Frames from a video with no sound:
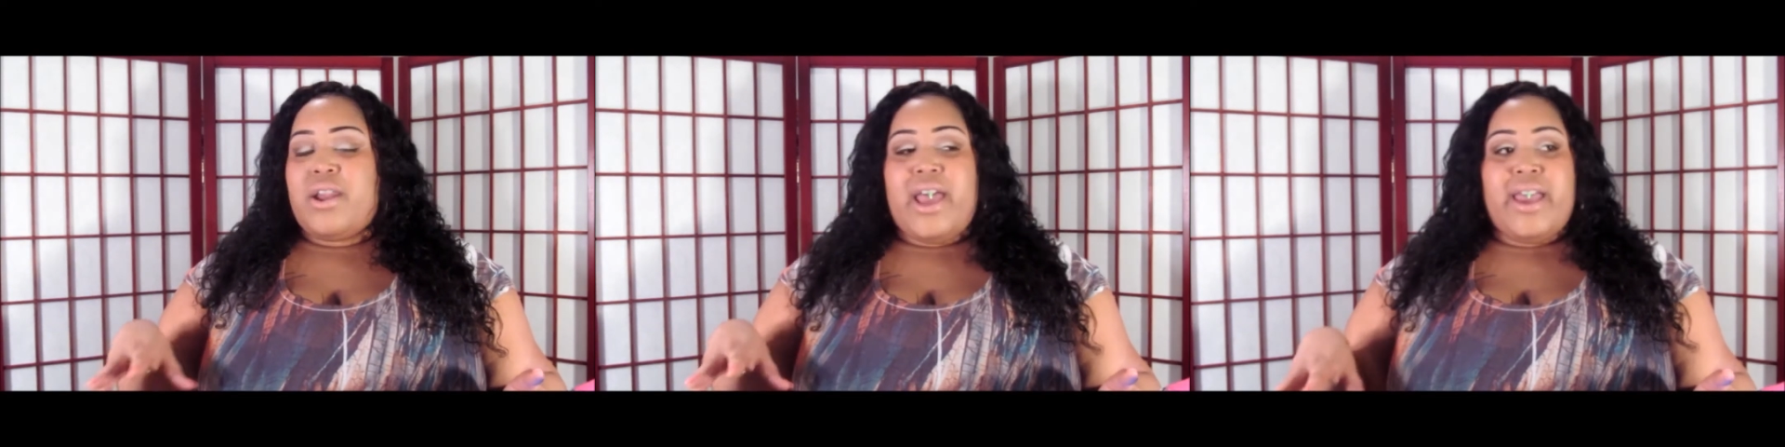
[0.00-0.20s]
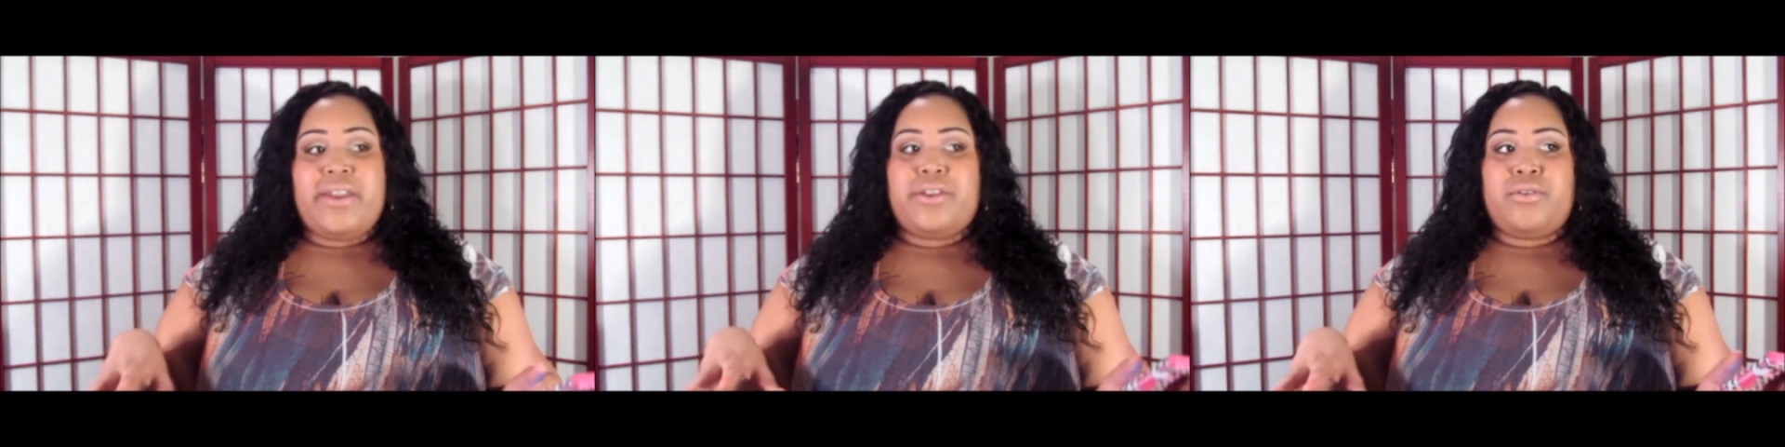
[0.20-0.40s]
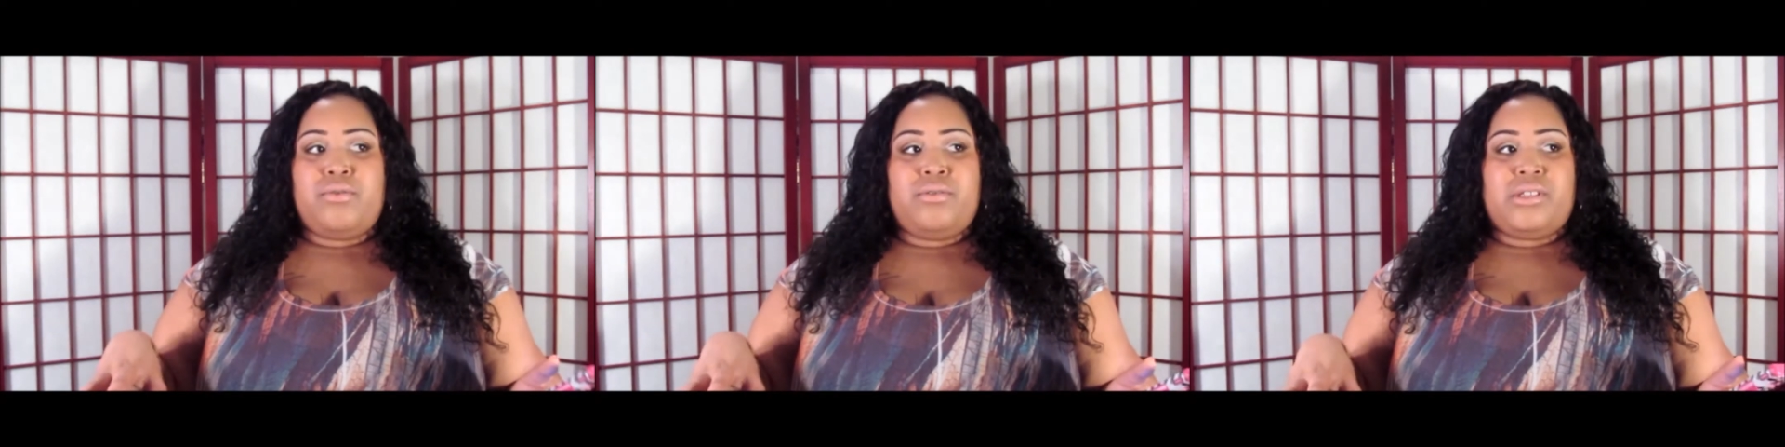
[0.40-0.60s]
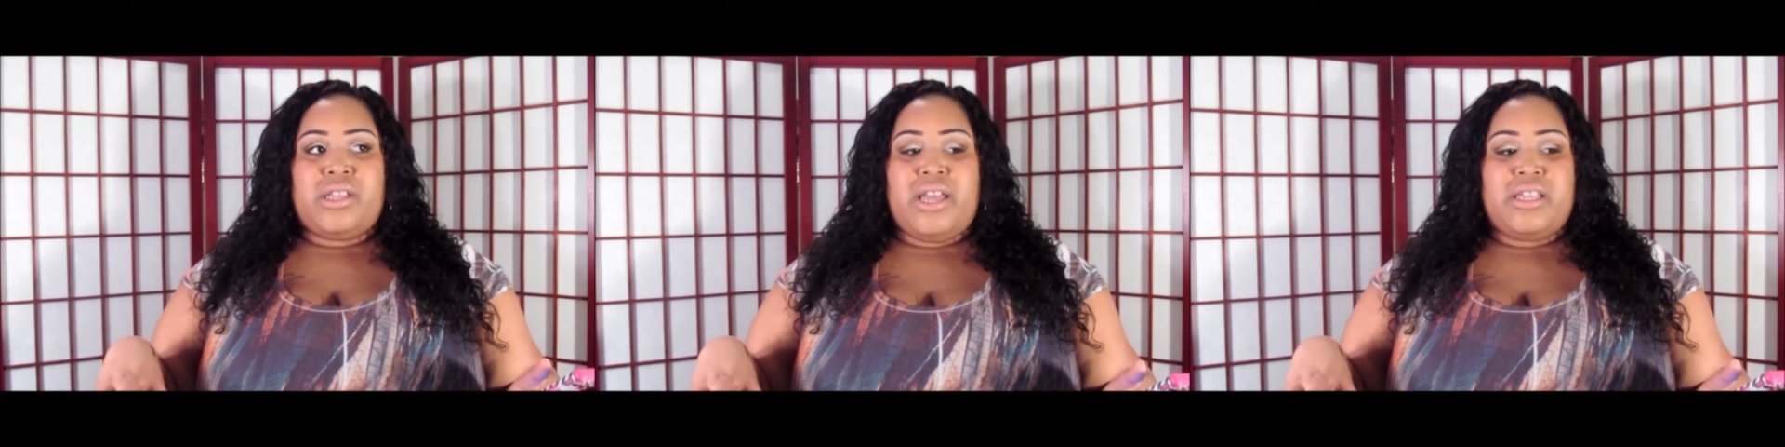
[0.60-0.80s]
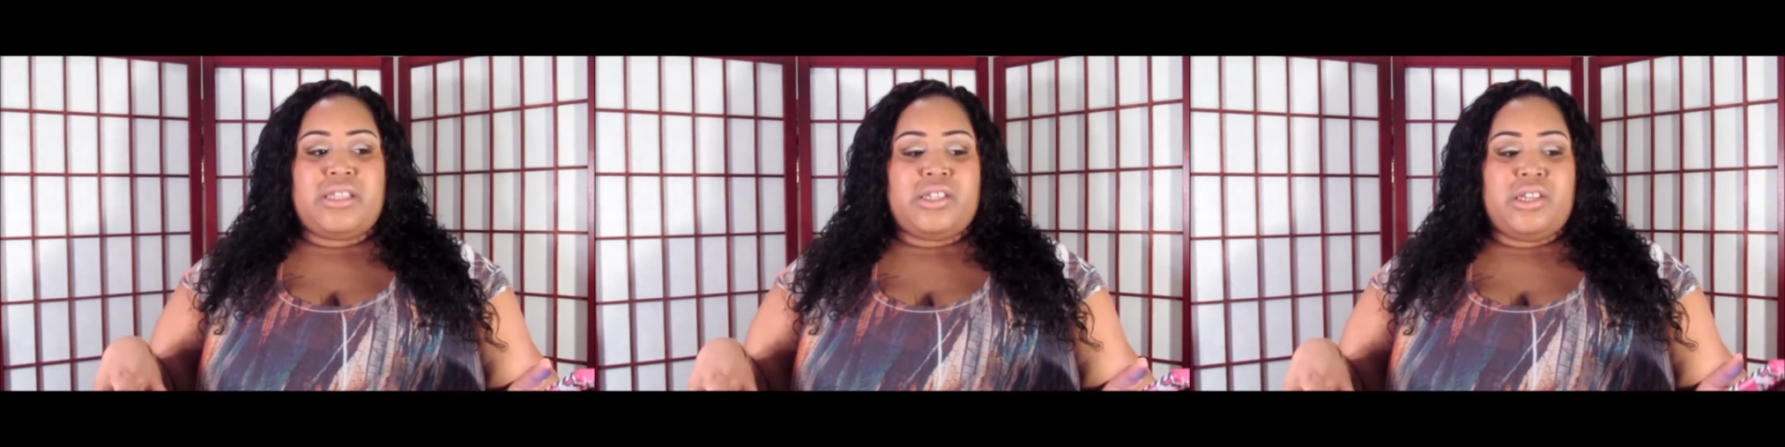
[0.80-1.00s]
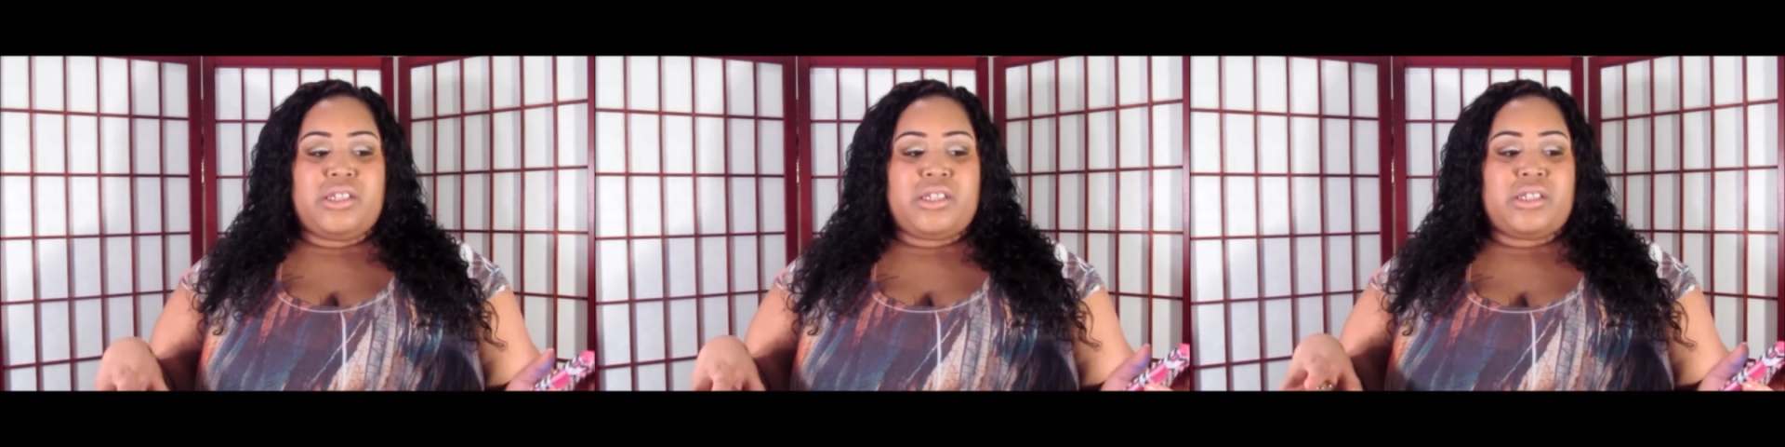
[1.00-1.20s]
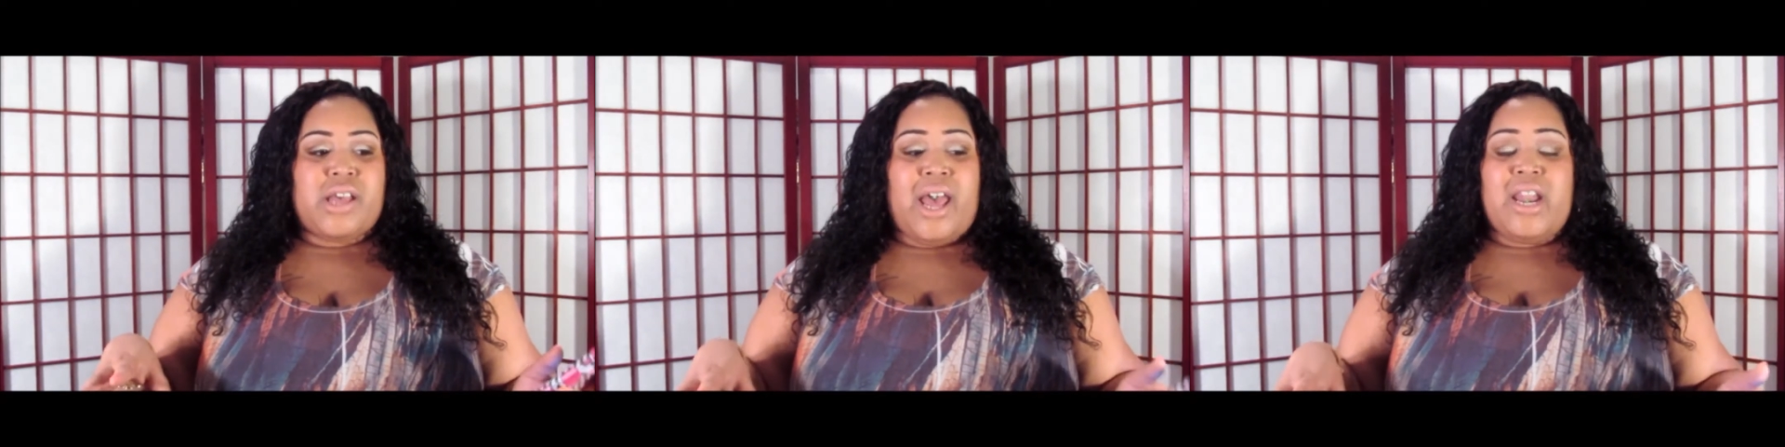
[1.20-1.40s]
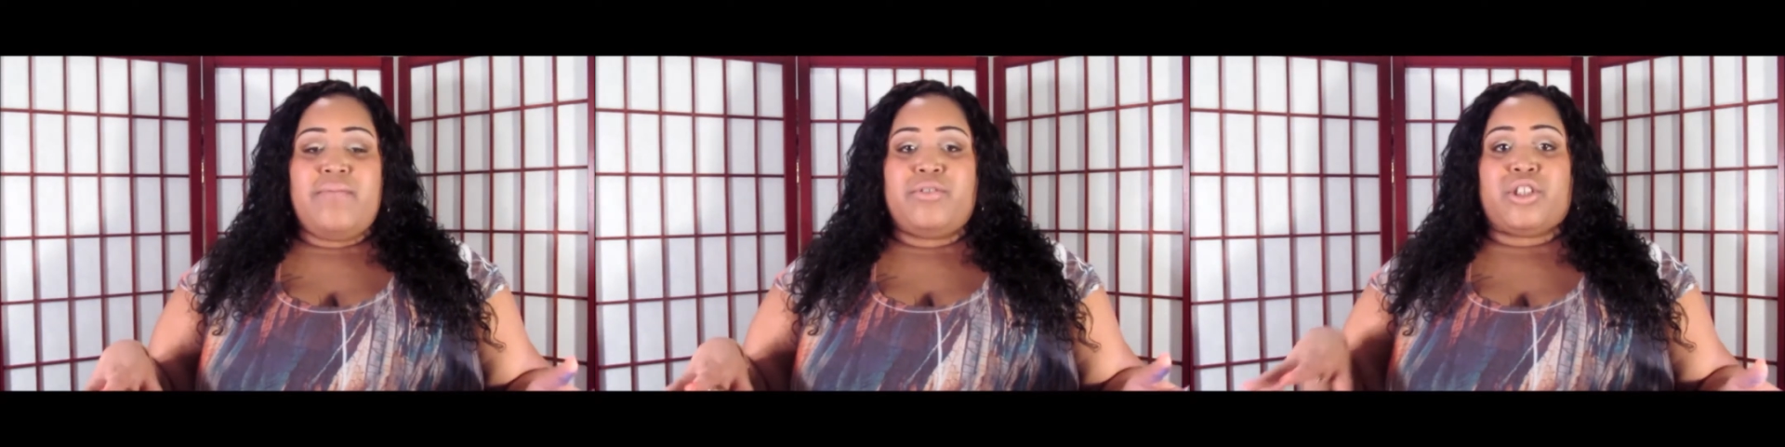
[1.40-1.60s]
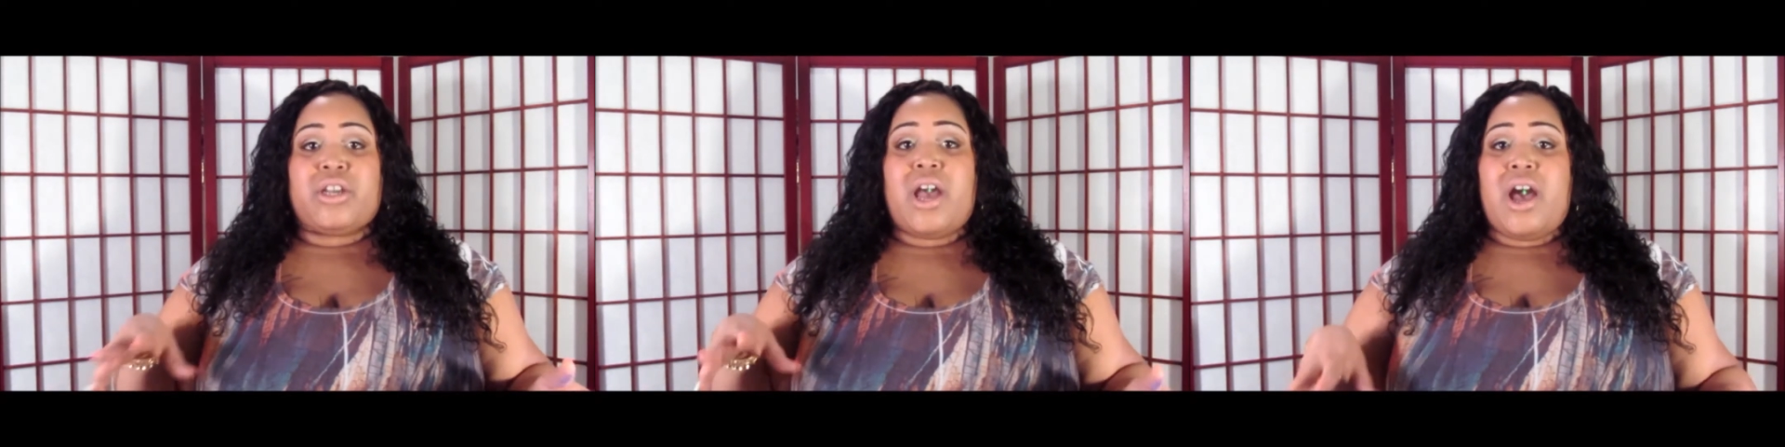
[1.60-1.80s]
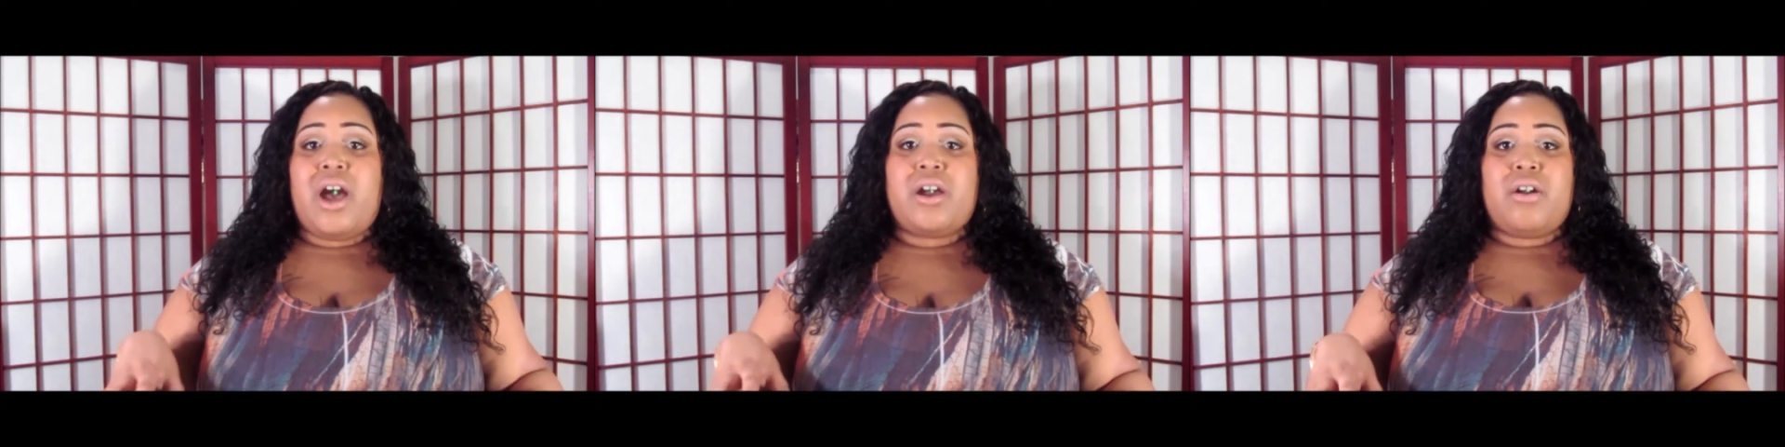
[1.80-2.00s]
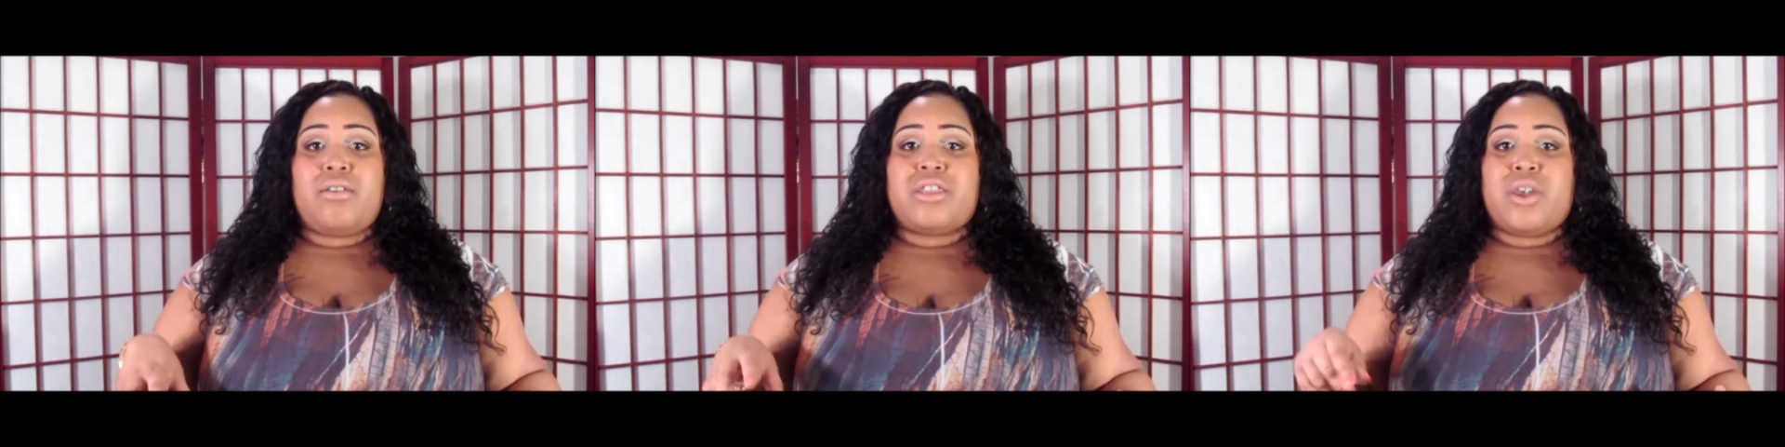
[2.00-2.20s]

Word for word: like dudes that's just, I live in Chicago,